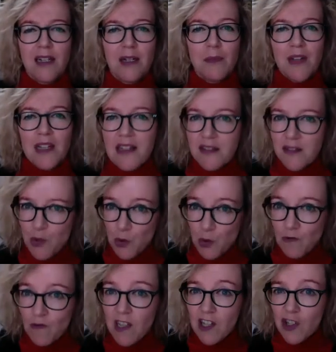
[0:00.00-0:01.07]
Please do
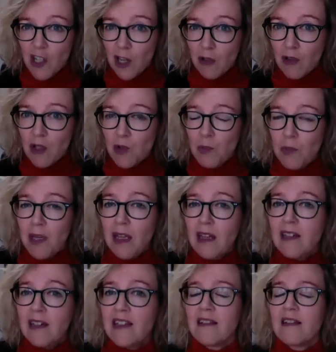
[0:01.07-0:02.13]
reach out to me.
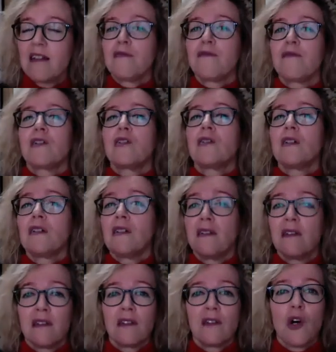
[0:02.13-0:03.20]
Let's have
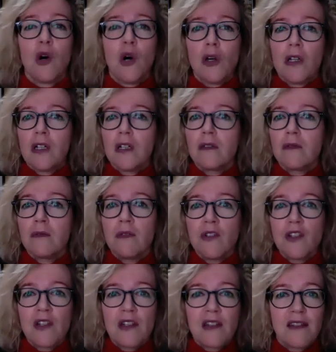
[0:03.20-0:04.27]
a talk, which
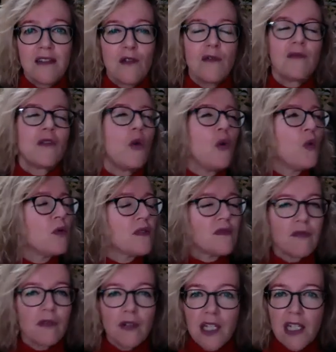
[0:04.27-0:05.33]
is, of course,
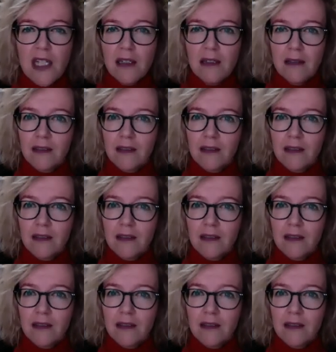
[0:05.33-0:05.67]
free.